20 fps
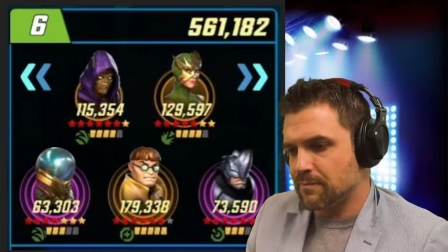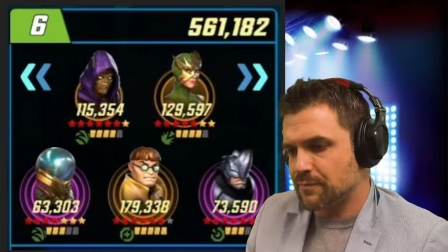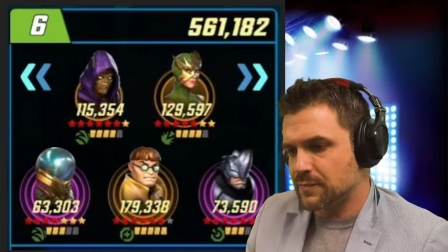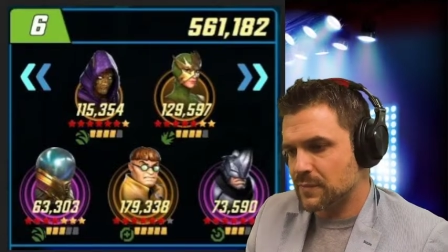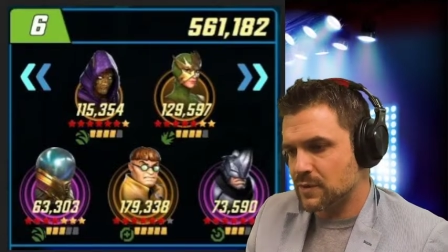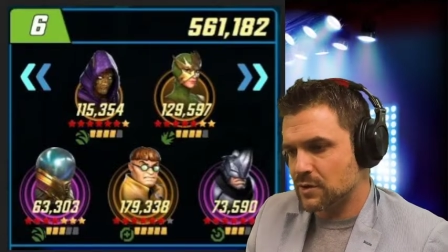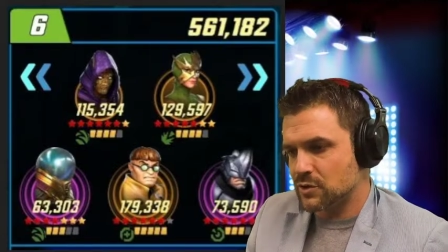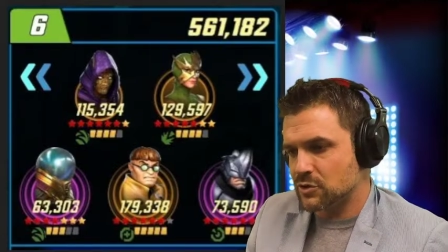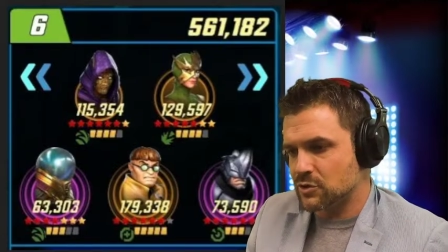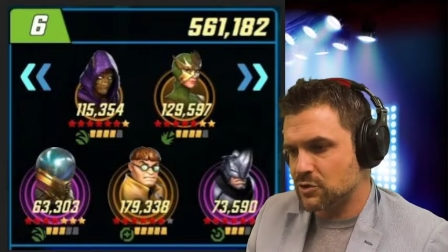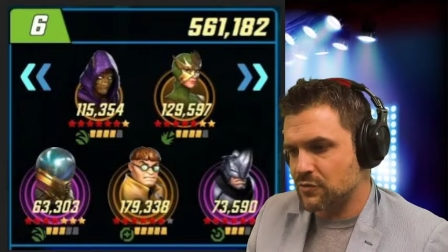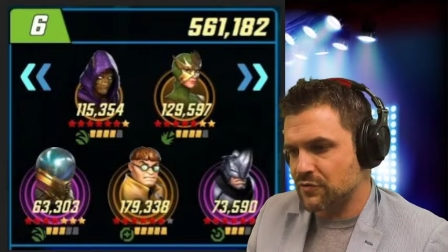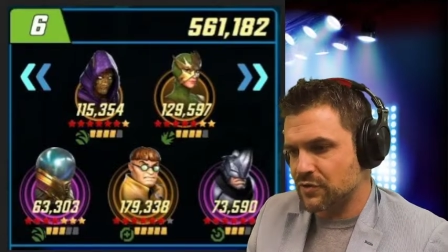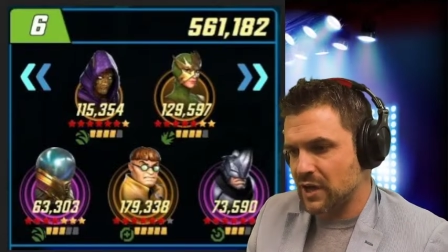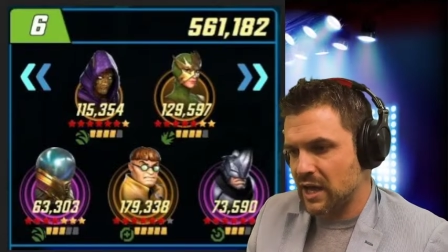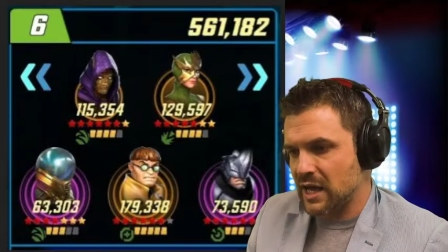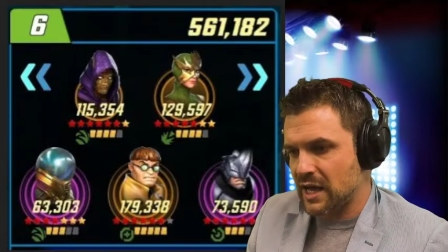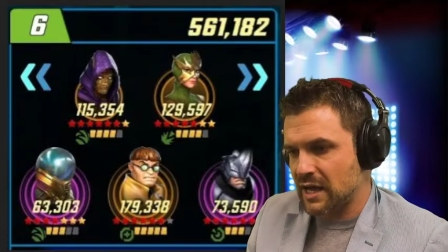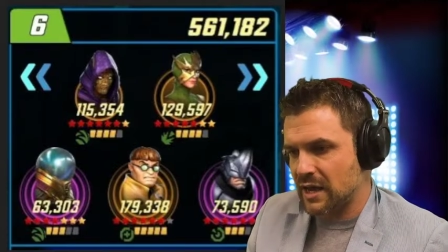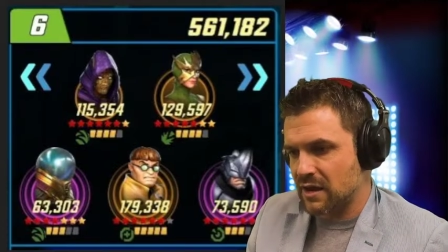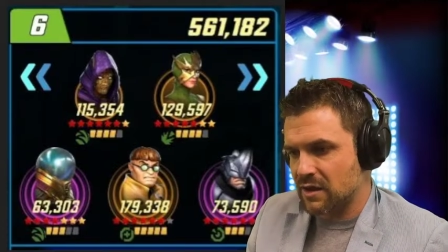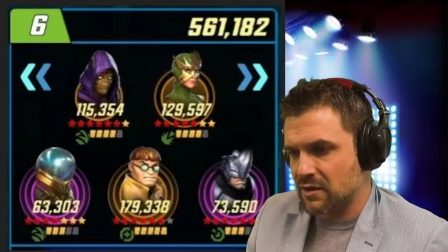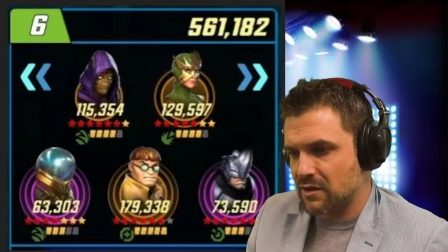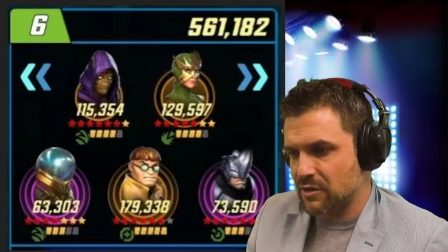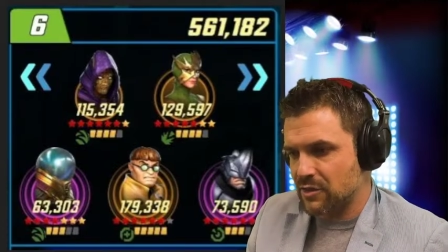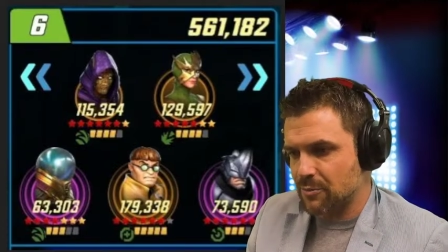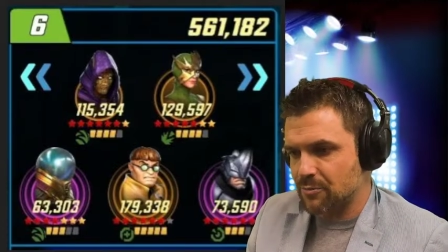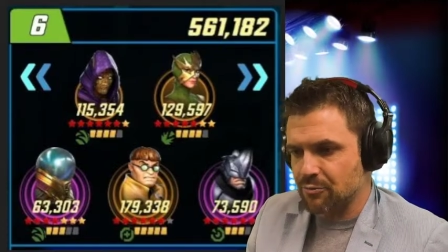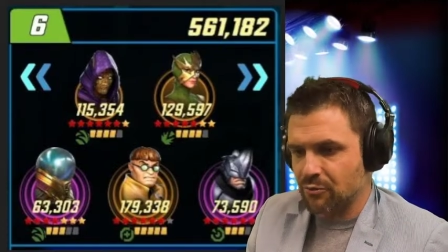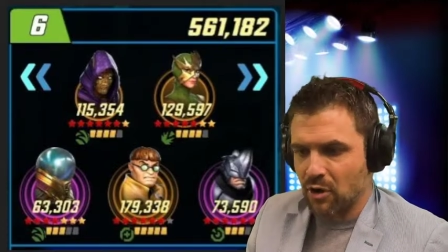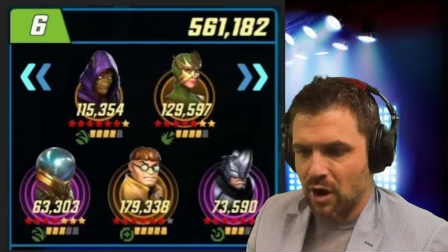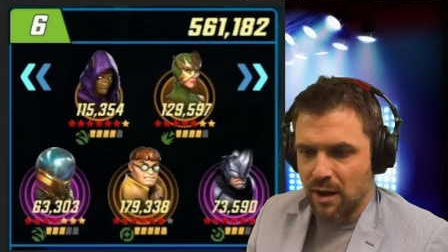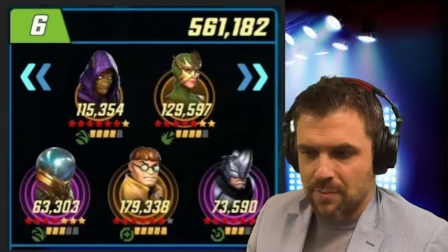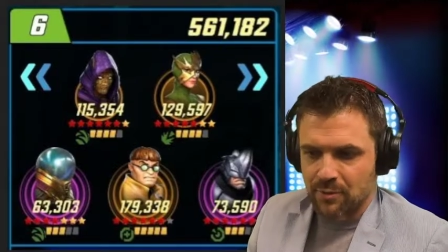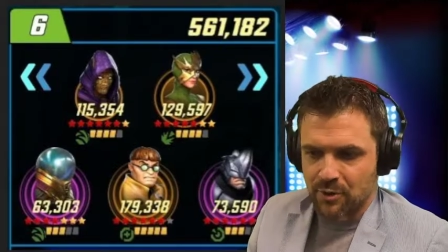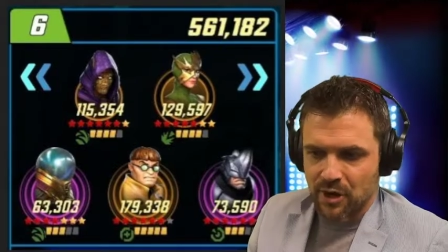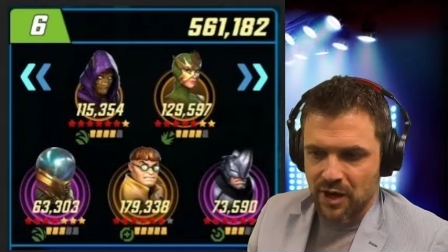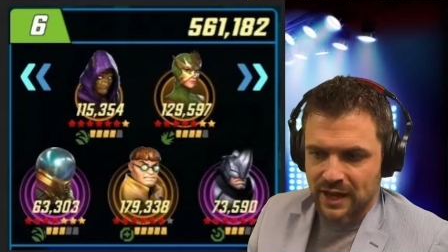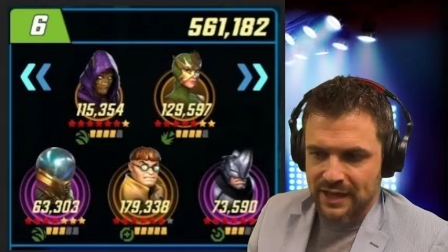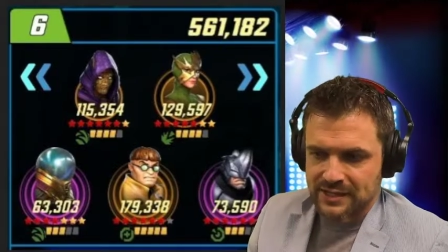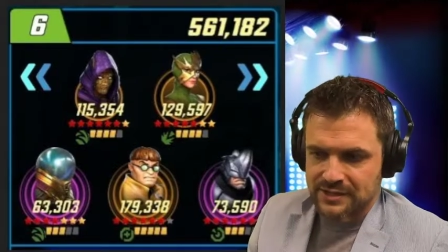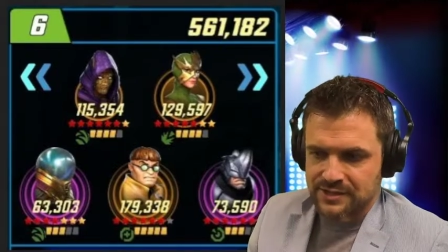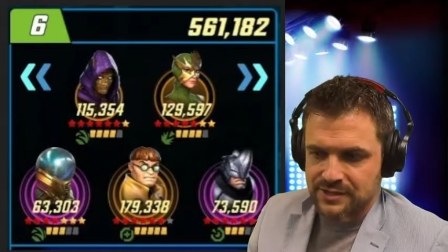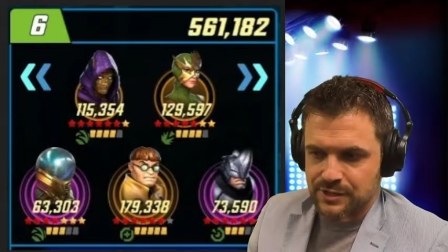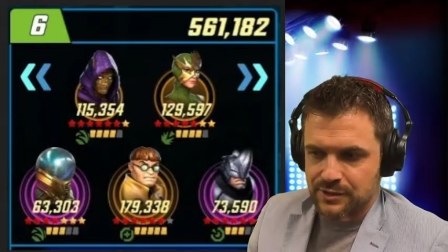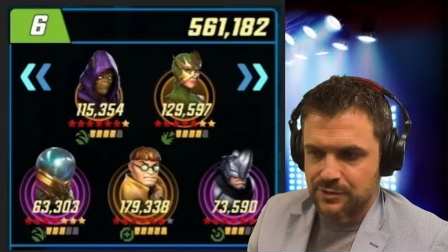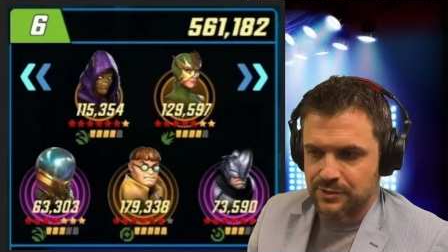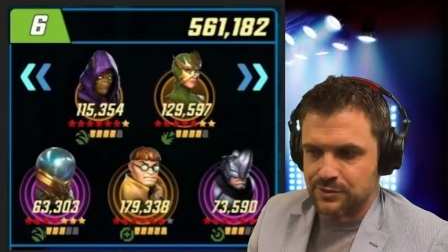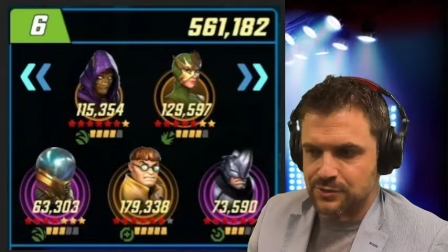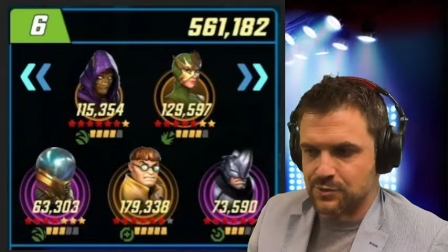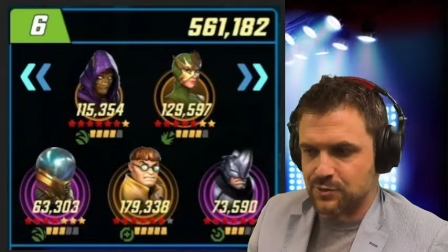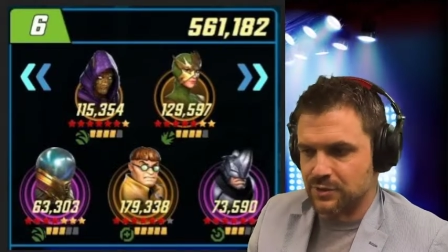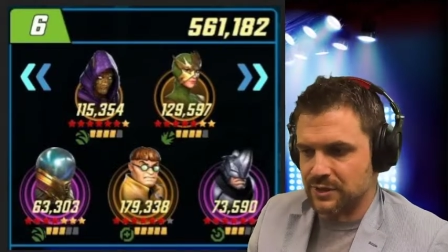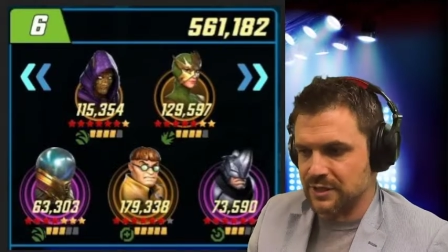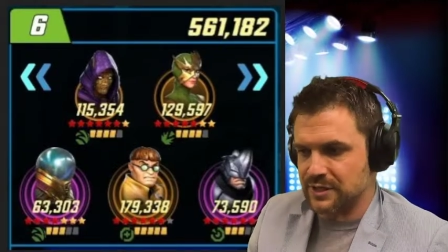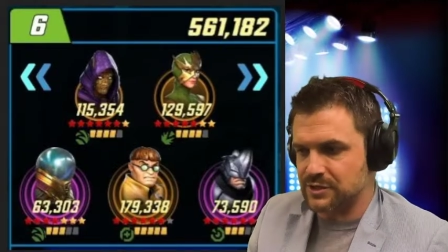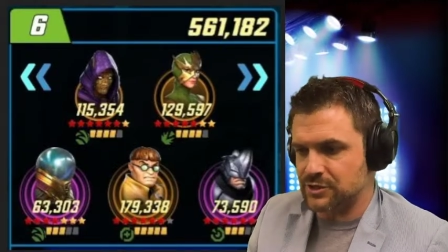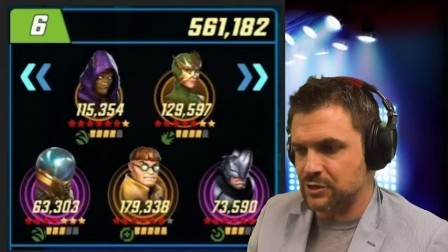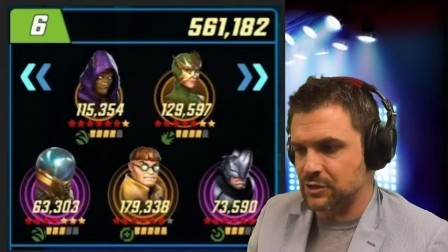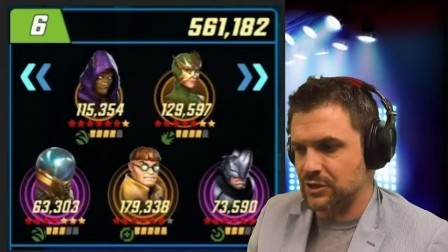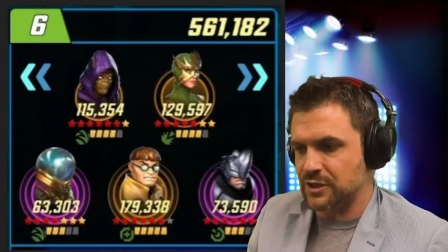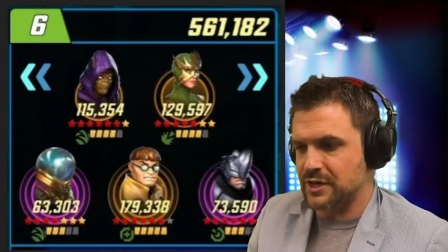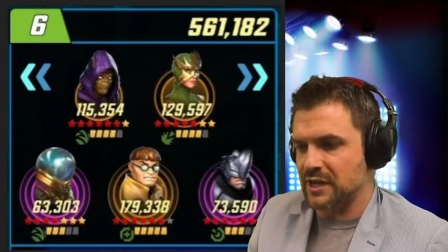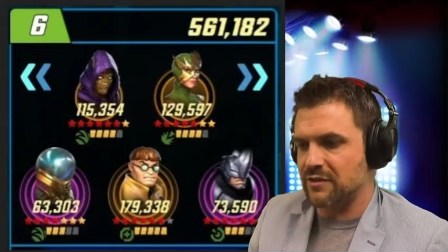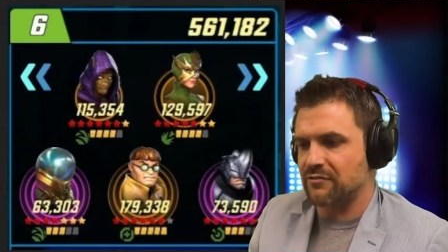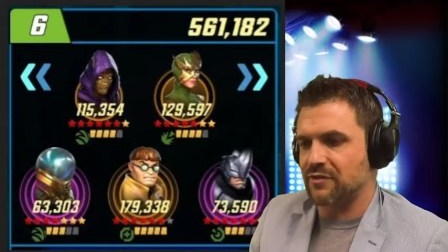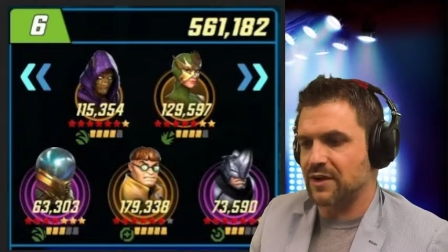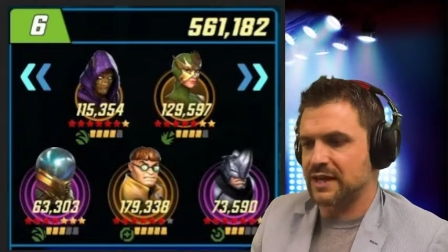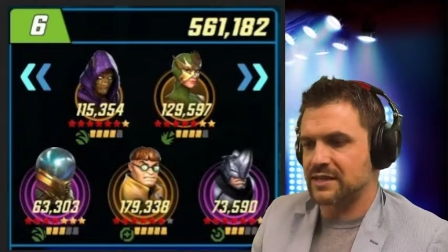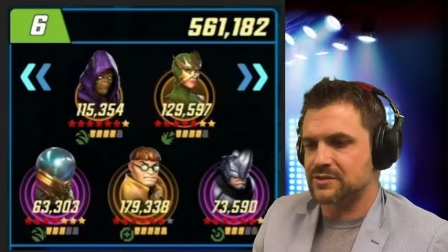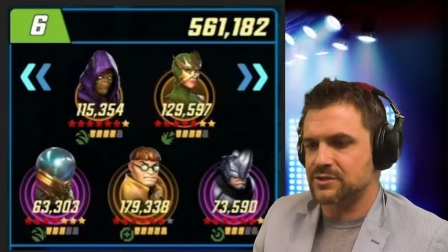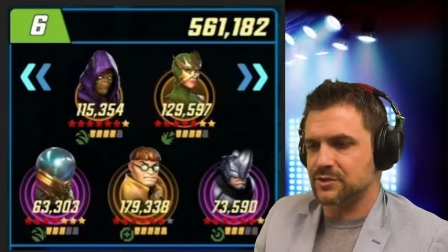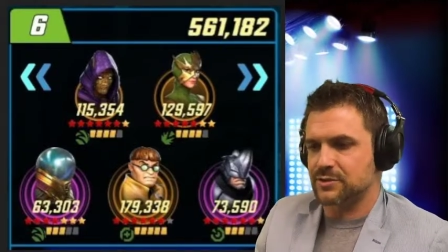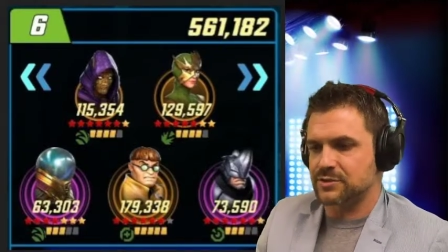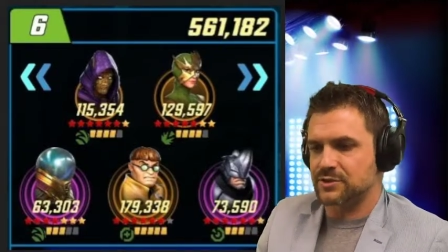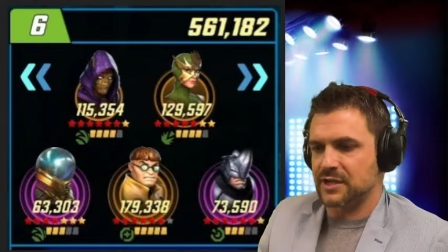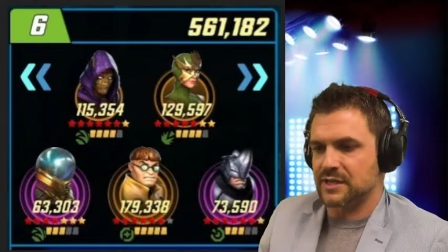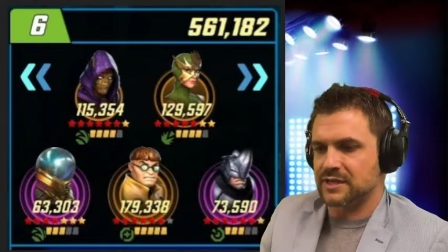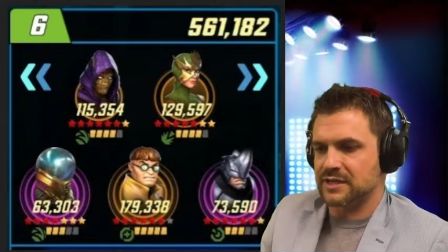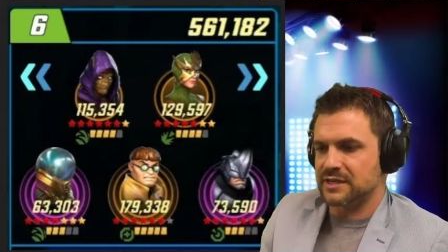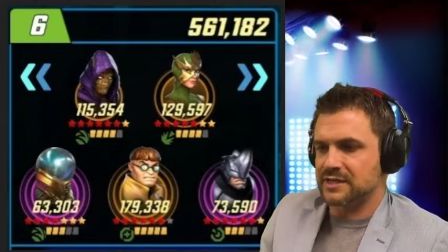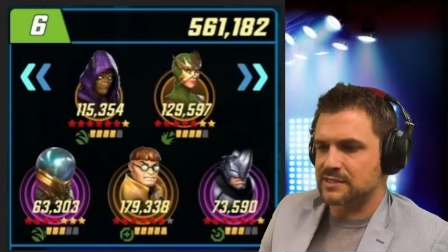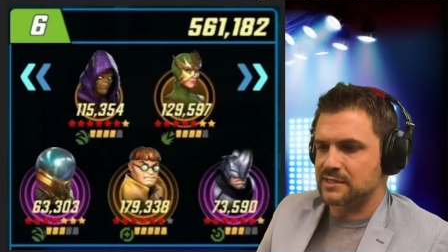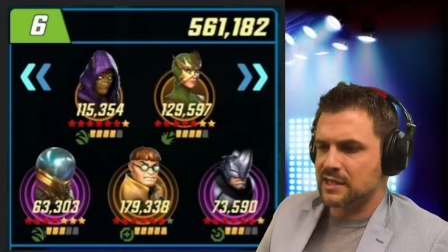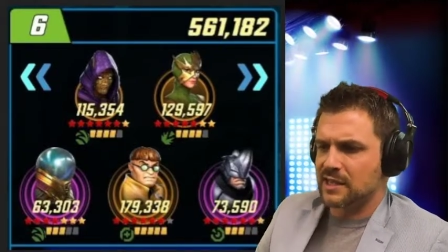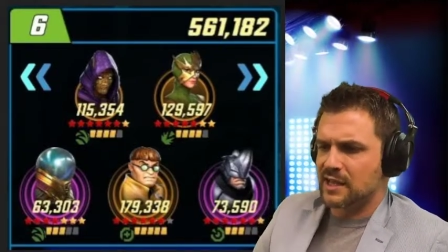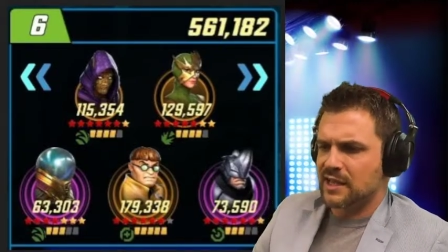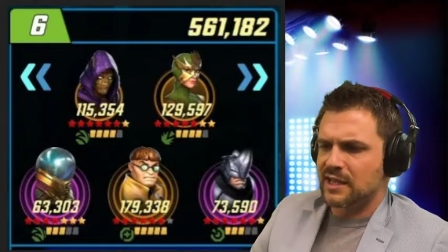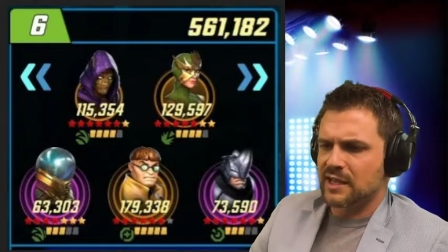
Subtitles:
You've got the proper ISOs, or at least good enough ISOs on these.